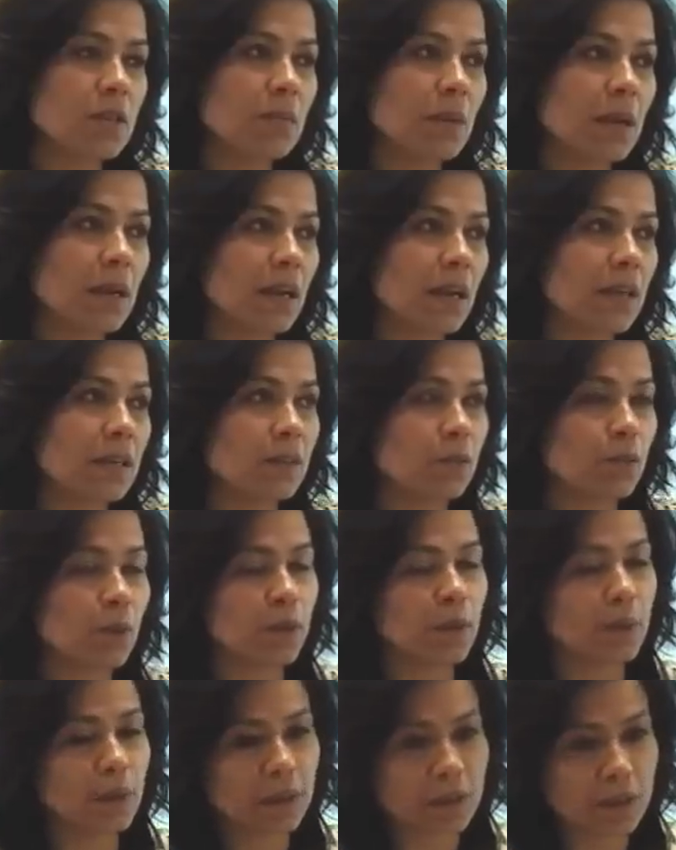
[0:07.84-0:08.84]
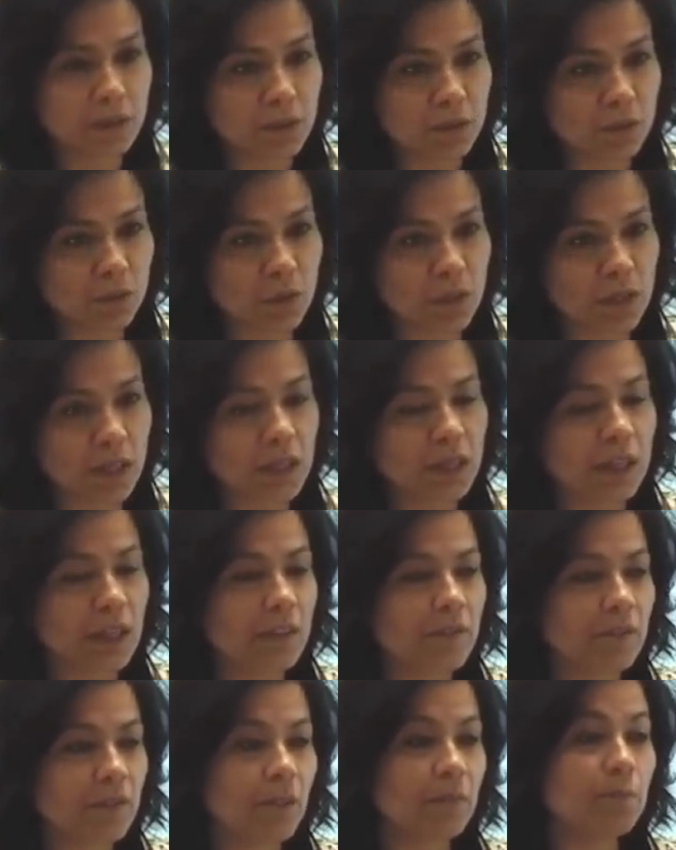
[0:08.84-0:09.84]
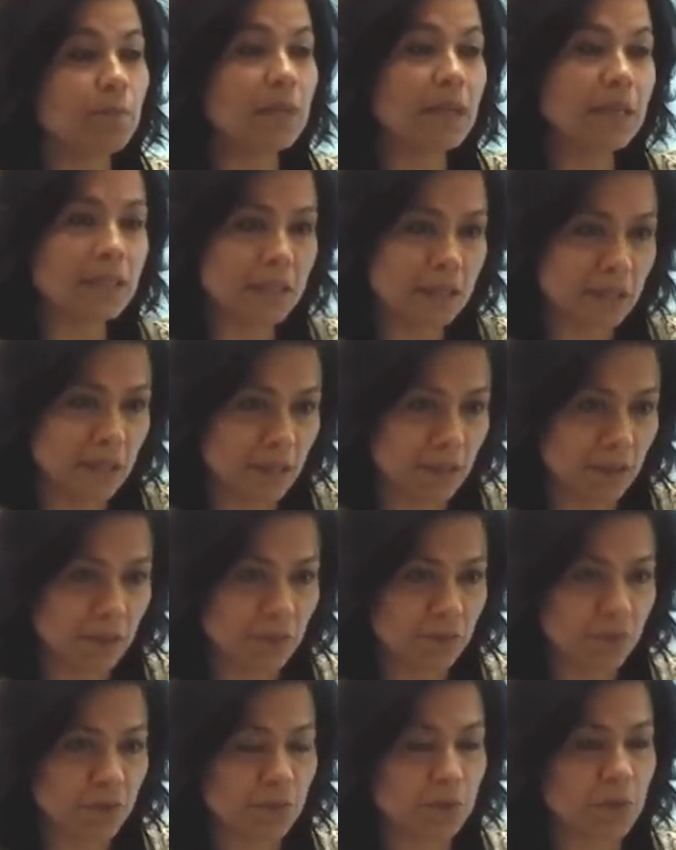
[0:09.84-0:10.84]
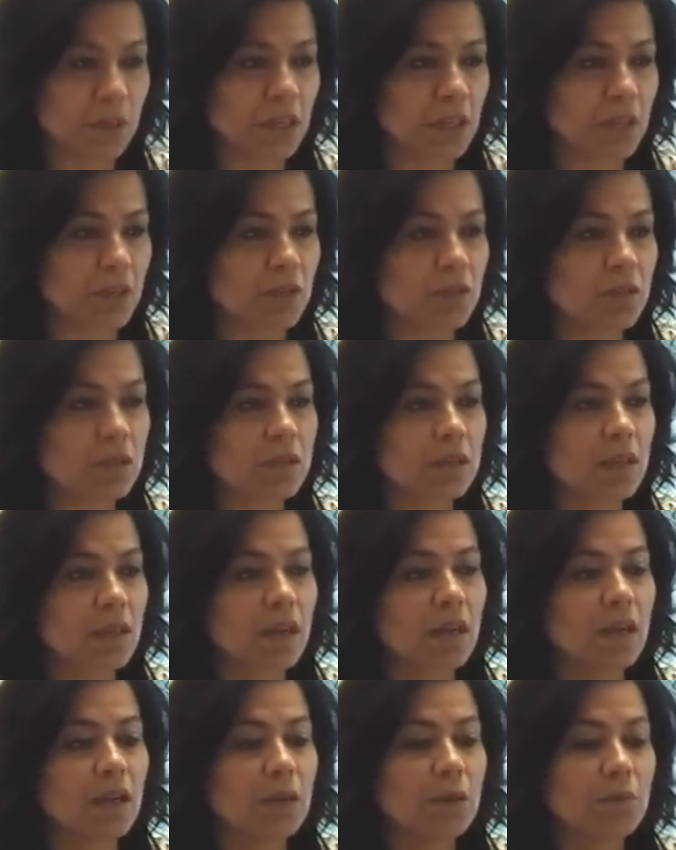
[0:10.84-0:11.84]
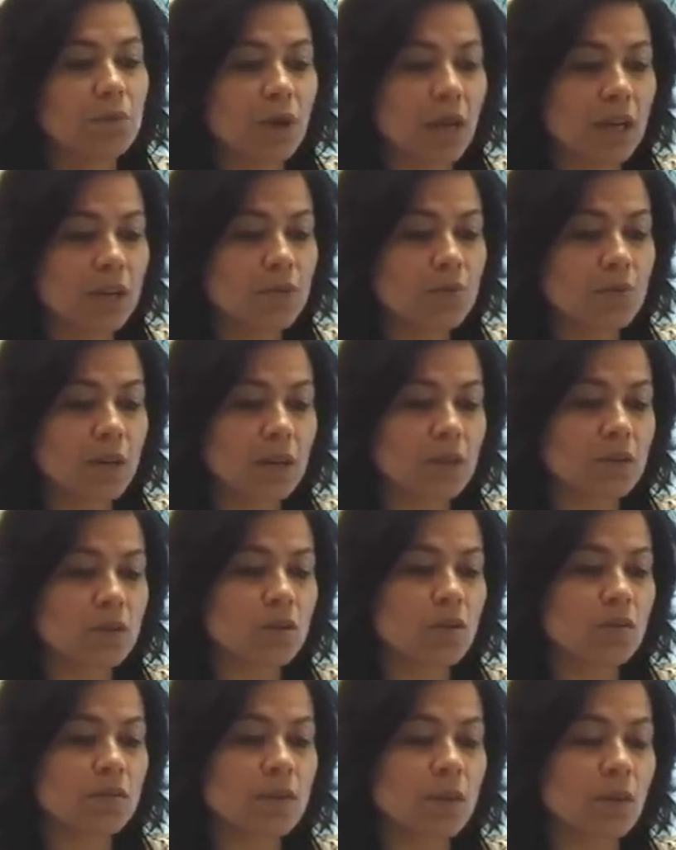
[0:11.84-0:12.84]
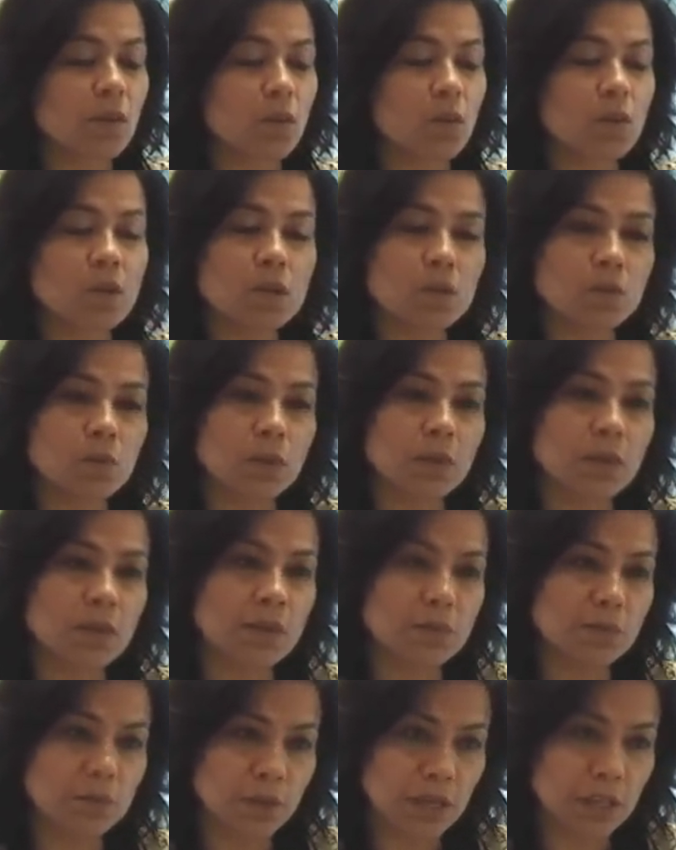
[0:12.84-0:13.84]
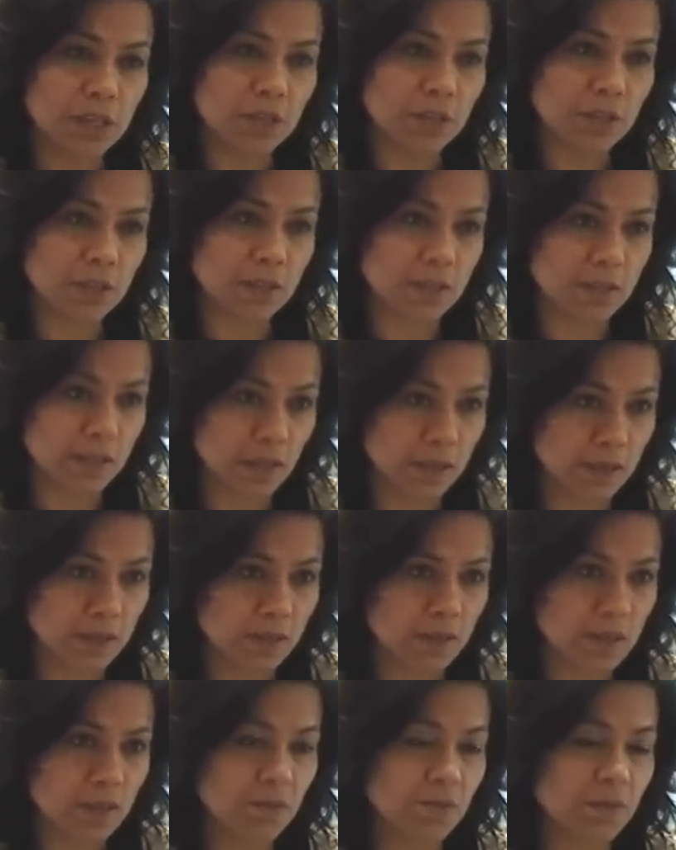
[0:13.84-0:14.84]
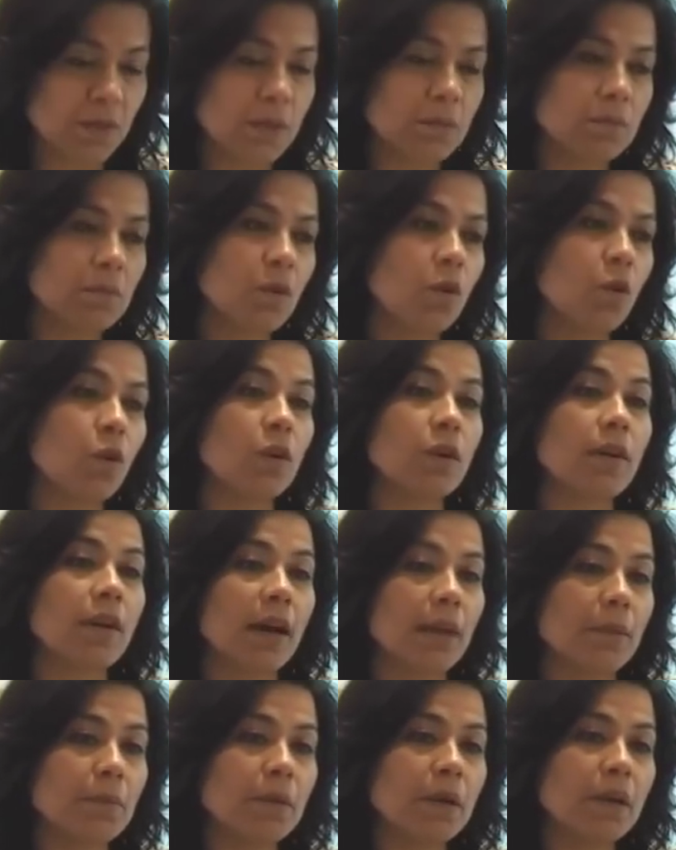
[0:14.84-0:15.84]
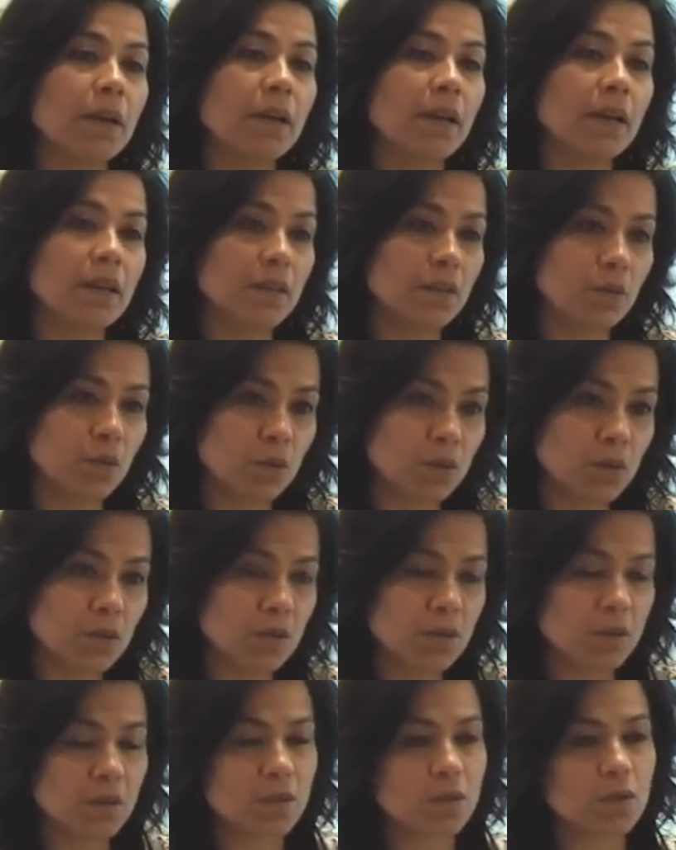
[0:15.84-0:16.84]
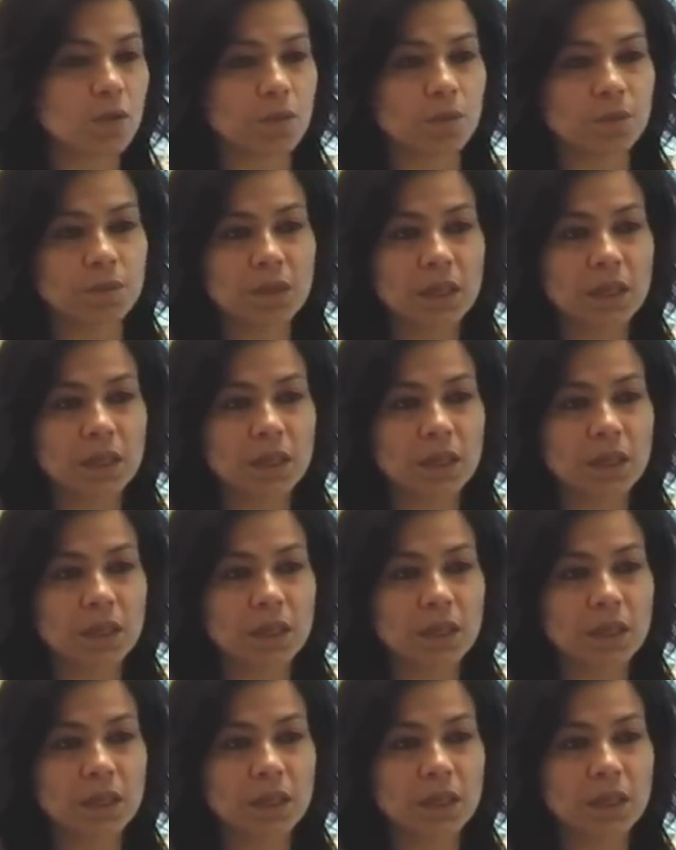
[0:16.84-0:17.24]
my last 21 years of working life have been in the area of communications. Prior to Microsoft, I was with a communications consultancy firm called IPAN Hill and Knowlton. So